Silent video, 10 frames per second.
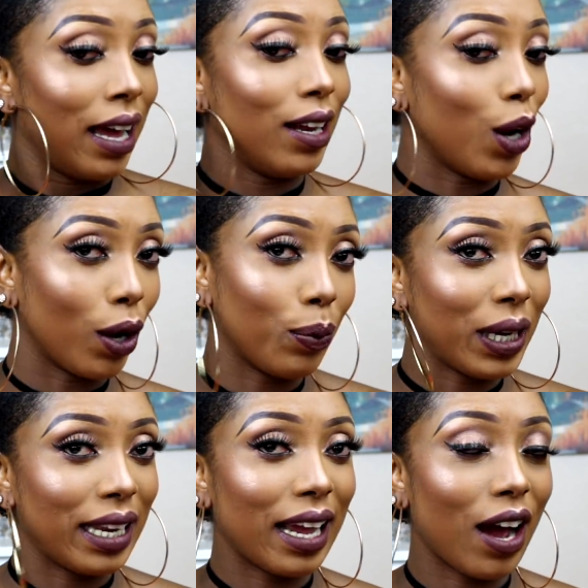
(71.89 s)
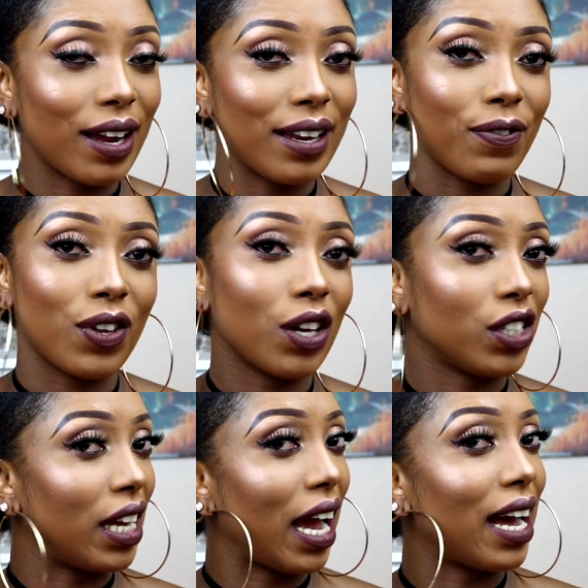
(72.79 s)
With the girl in the video,
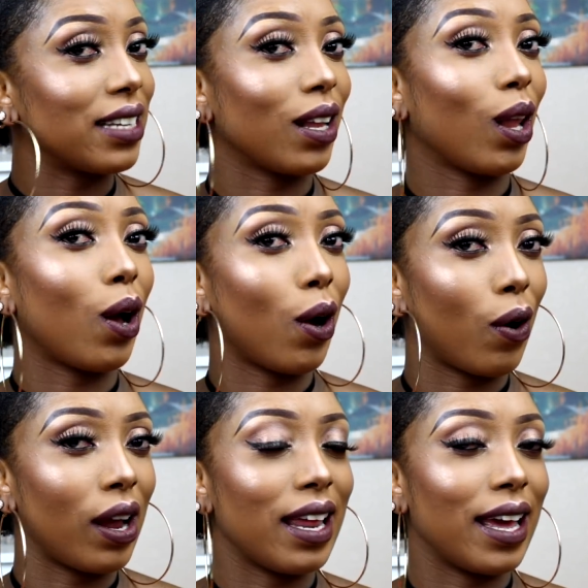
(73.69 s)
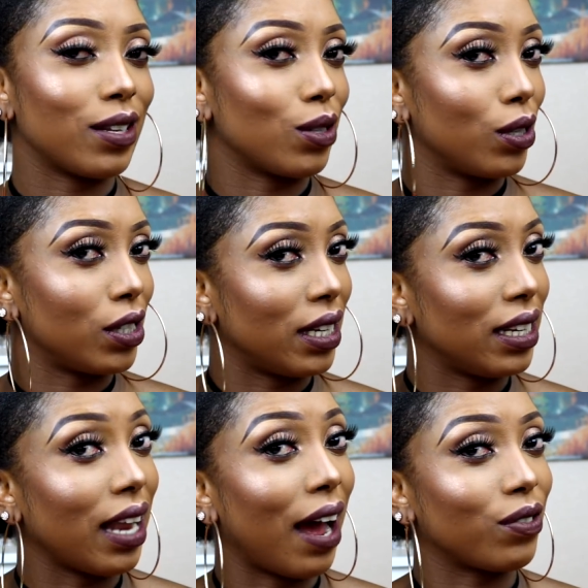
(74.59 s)
she has a long coily hair, so she
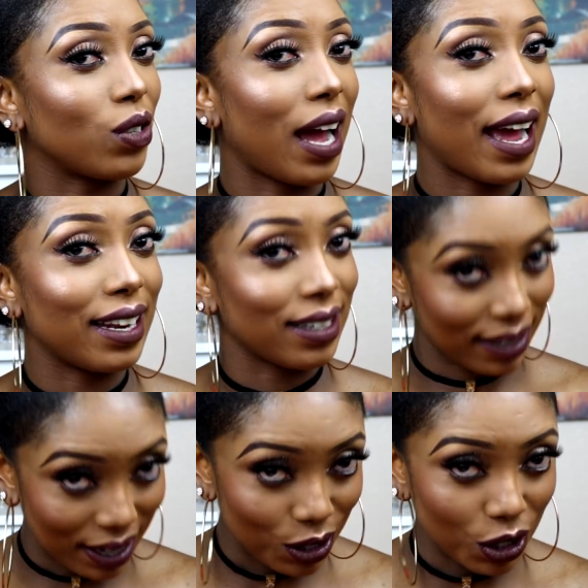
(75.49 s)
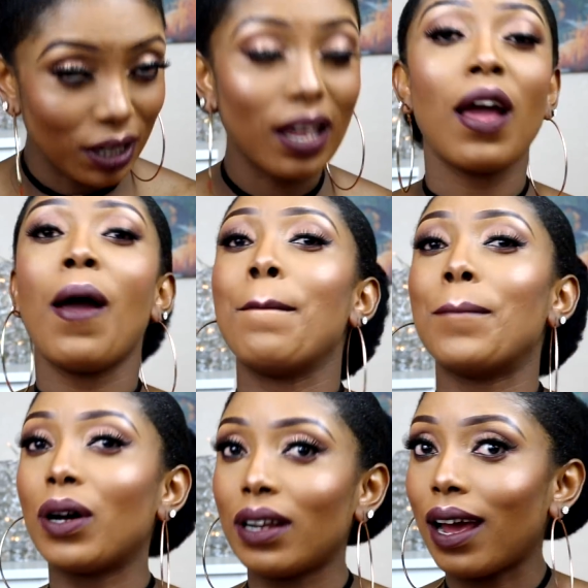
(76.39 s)
didn't have to add extension,
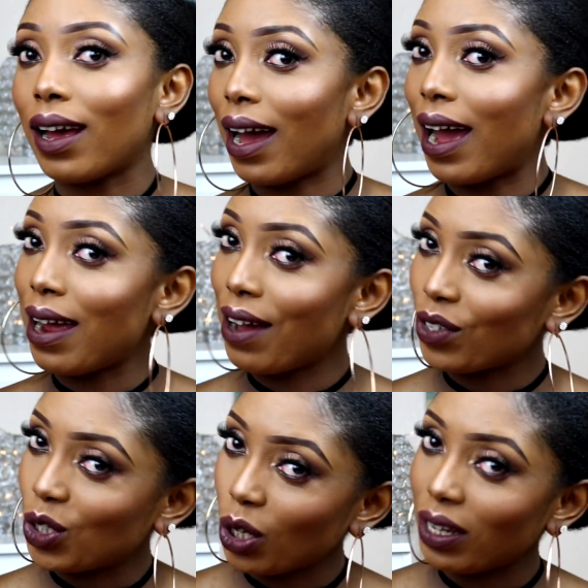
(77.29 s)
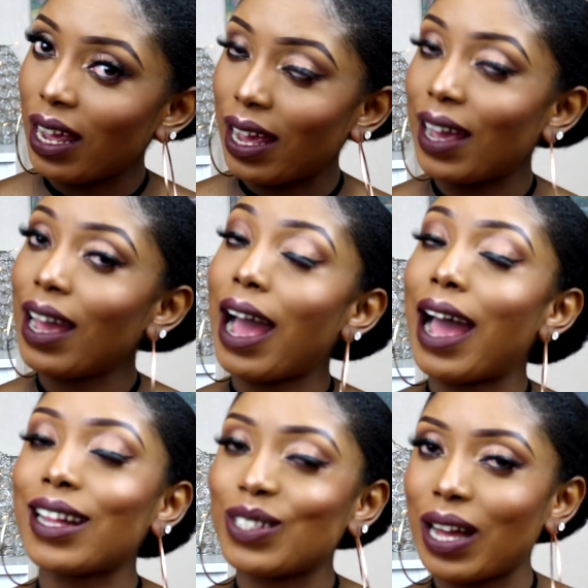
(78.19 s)
but I have a short hair. I
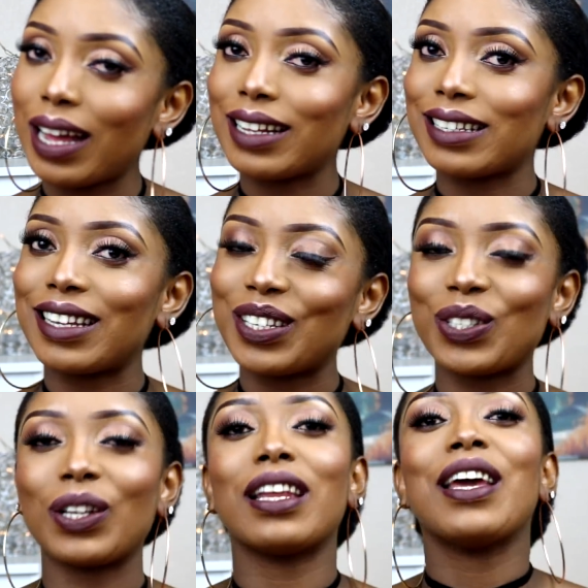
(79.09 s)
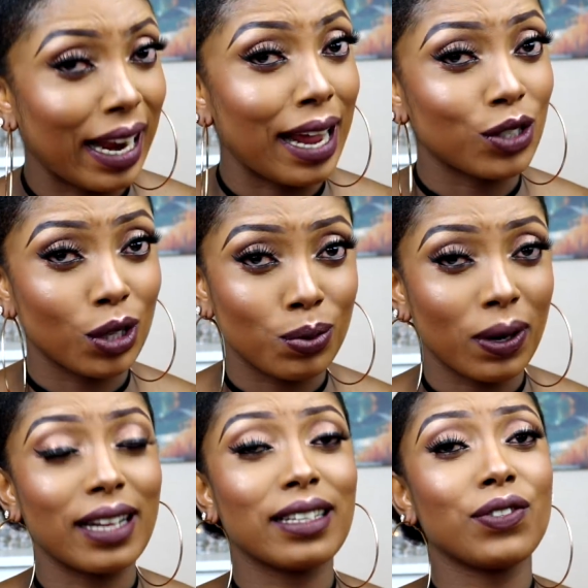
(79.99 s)
had to add extension, and I just
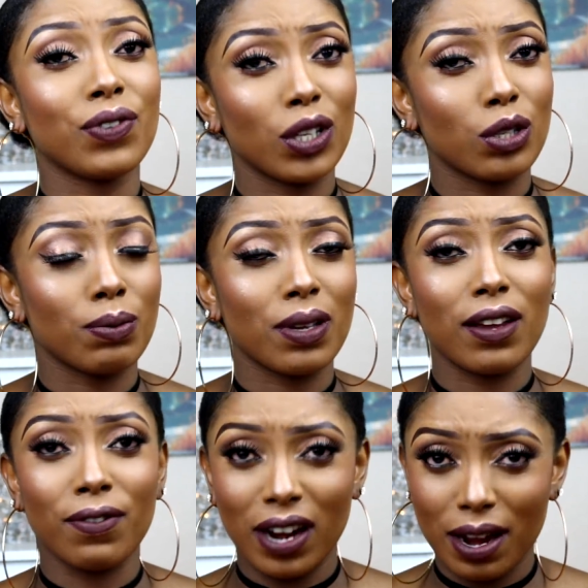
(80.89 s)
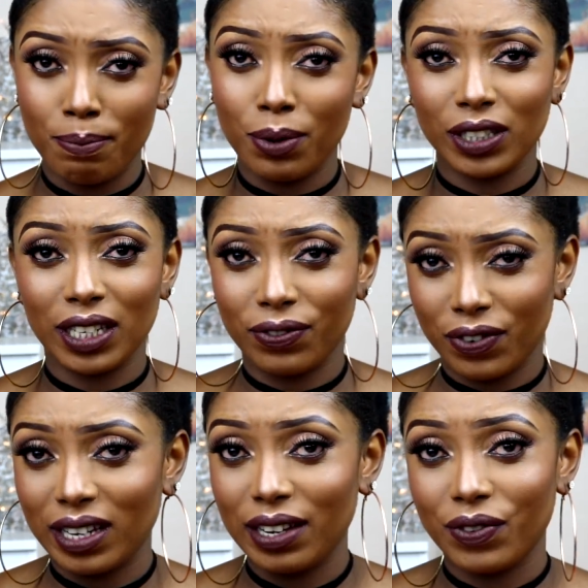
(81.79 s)
wanted this video to be a very budget
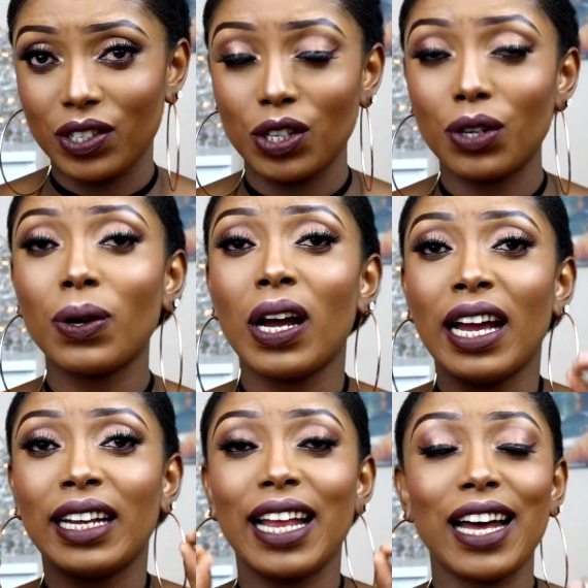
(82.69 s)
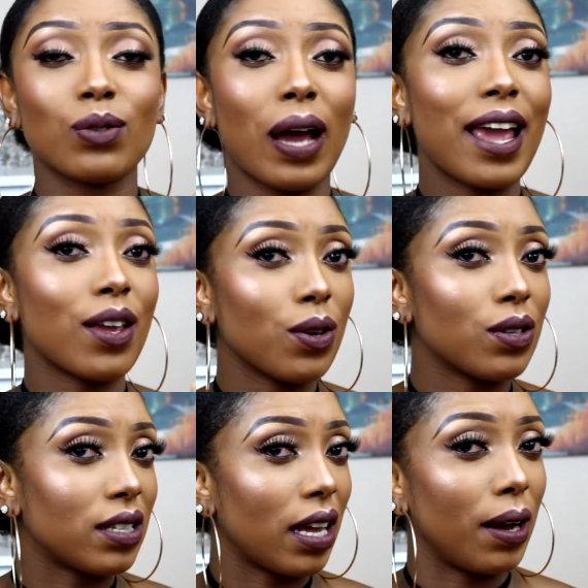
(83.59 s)
friendly video. That's why I
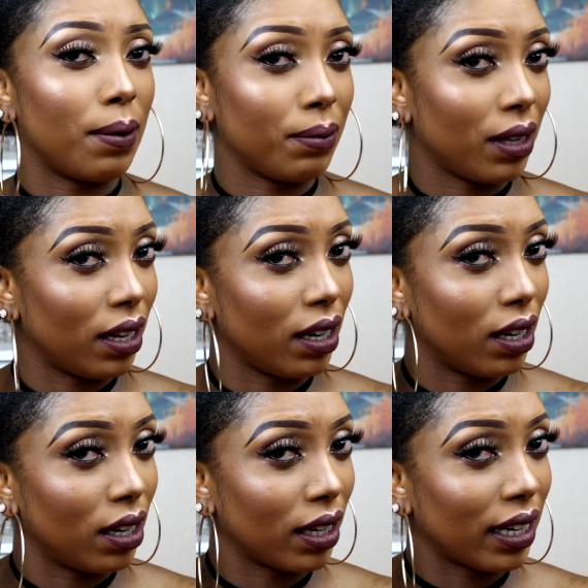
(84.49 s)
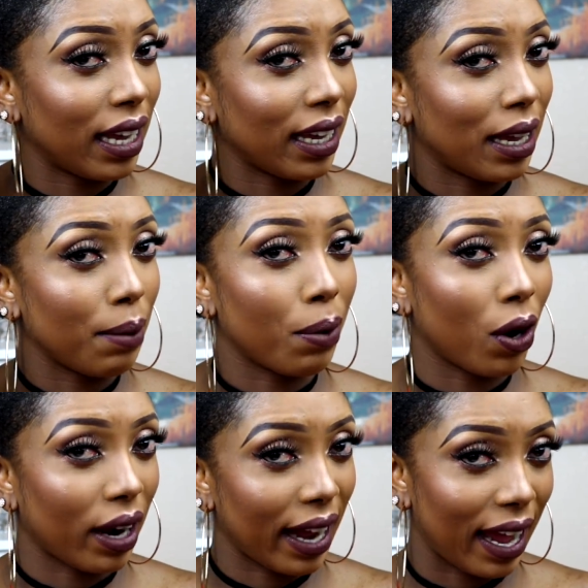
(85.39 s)
used the KINKI
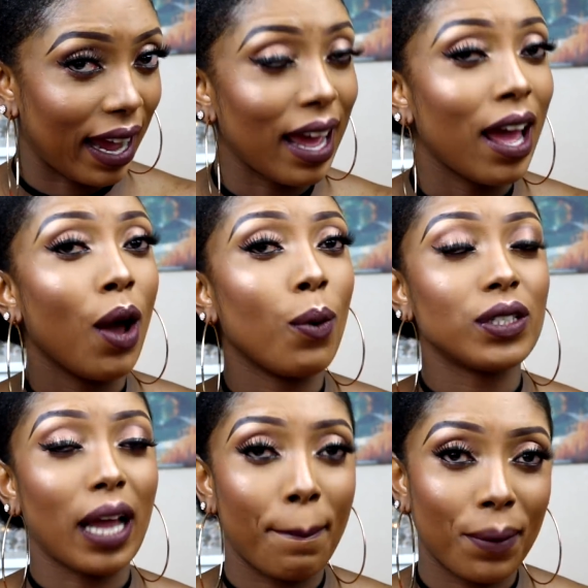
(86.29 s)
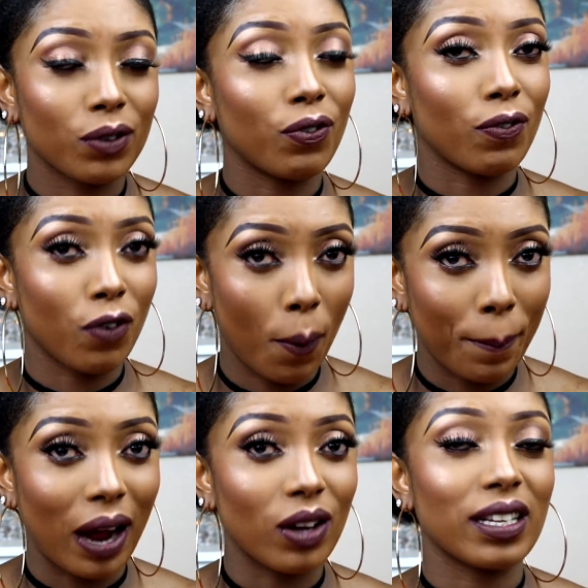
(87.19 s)
bulk hair, which I bought for
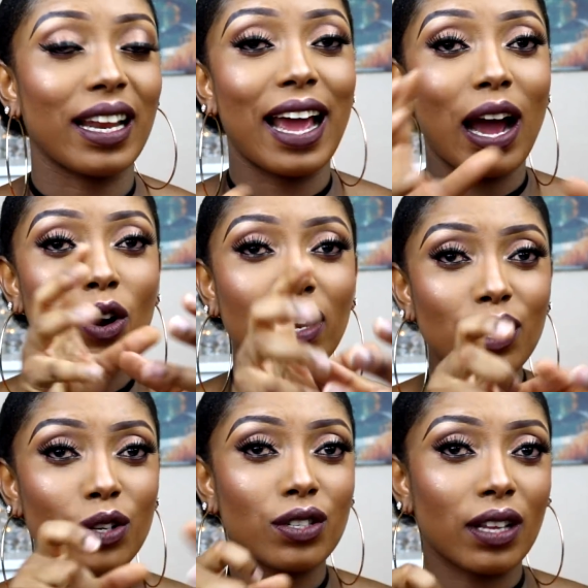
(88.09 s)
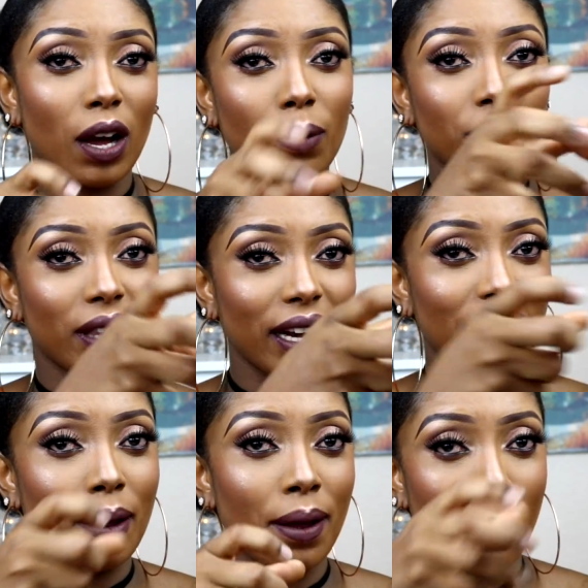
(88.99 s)
£4, and I only used
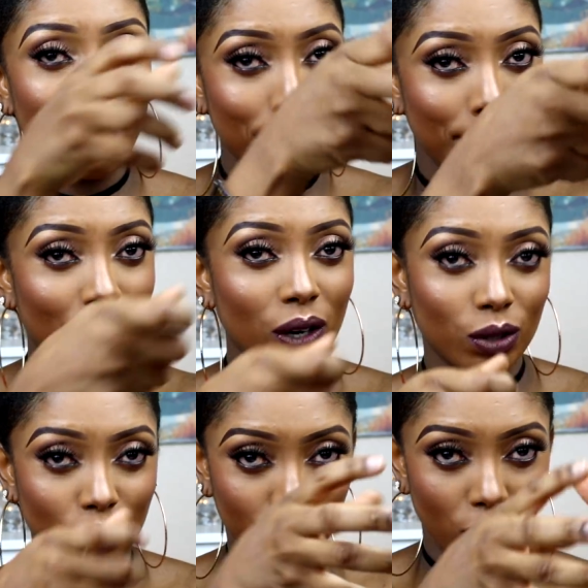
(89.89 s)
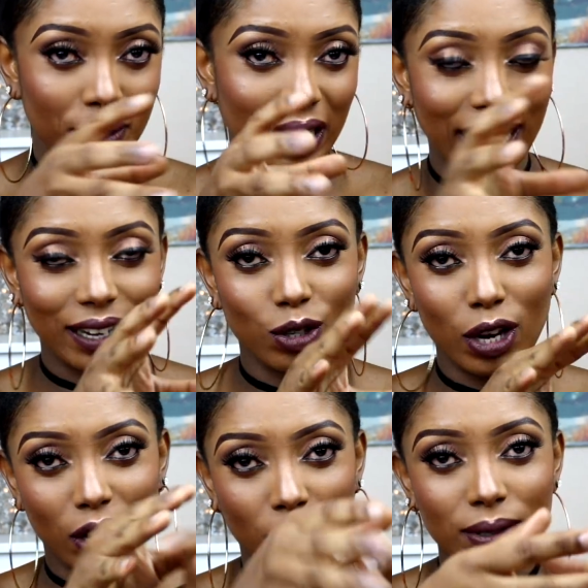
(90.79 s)
3 bundles from it. Like,
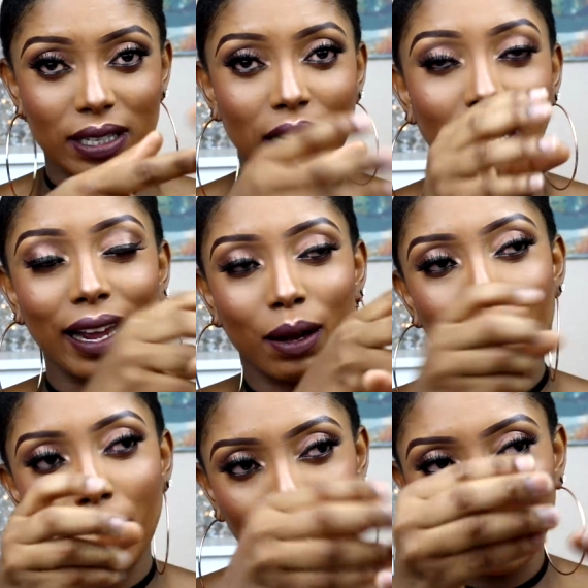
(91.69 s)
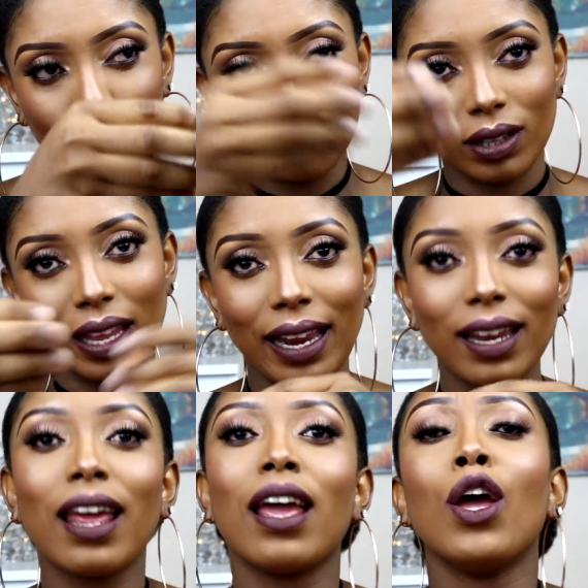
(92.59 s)
it comes in like a bundle
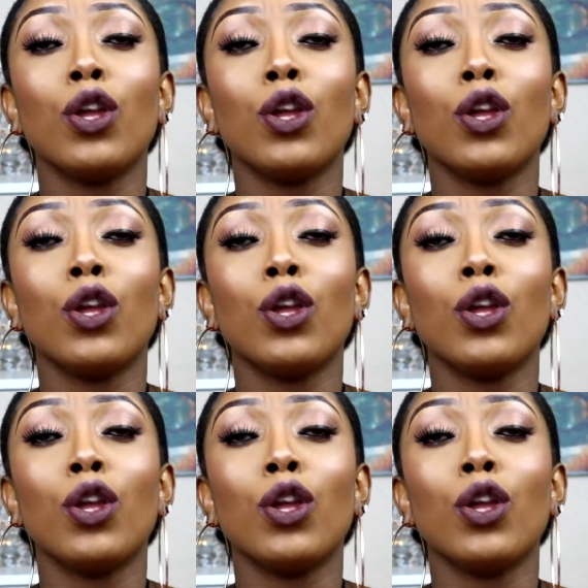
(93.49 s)
thing.